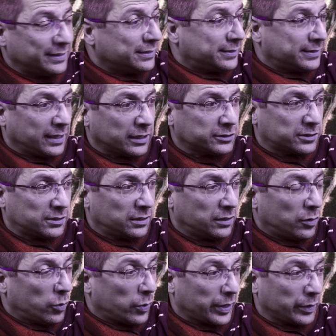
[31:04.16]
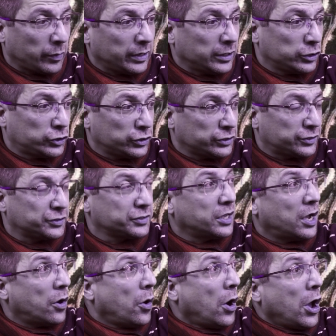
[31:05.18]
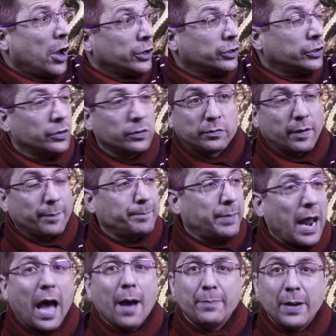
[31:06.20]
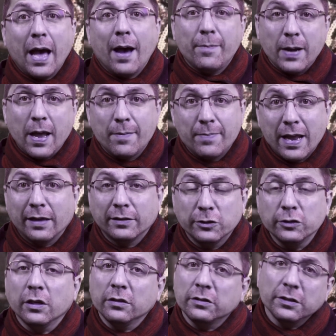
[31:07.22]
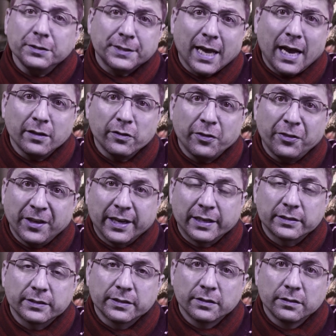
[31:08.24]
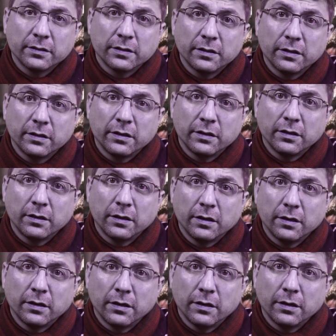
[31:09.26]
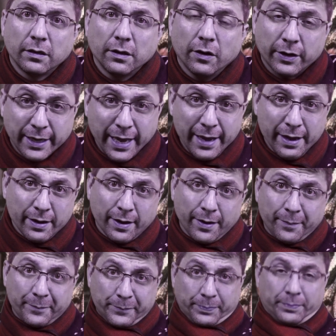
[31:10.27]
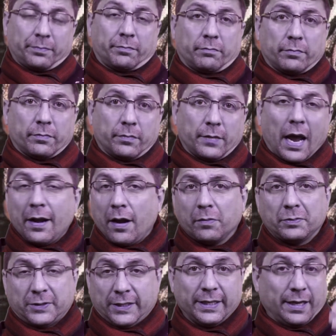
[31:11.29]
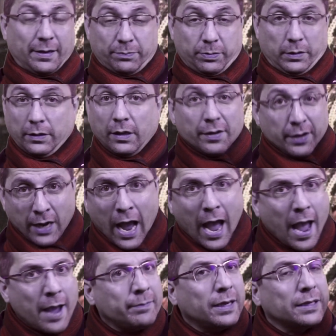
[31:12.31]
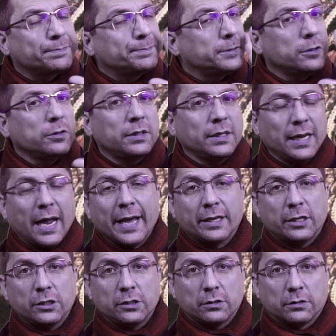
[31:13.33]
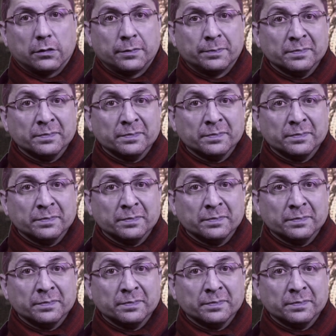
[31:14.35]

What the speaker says: It's not snowing when it should snow. You blah, blah, blah, blah. You know, those kind of things. Okay? I'm not saying I'm absolutely like you.